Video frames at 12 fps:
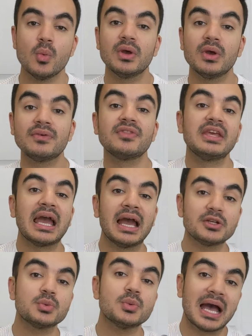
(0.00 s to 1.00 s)
with the
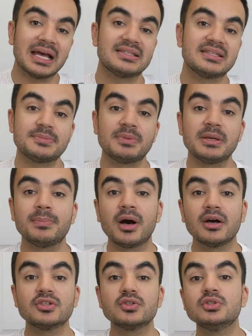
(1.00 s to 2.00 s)
actual assets being
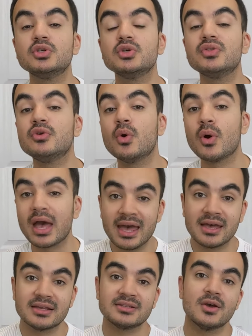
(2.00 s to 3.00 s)
passed on to your
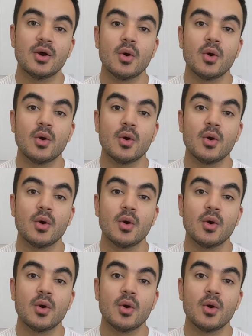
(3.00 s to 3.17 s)
heirs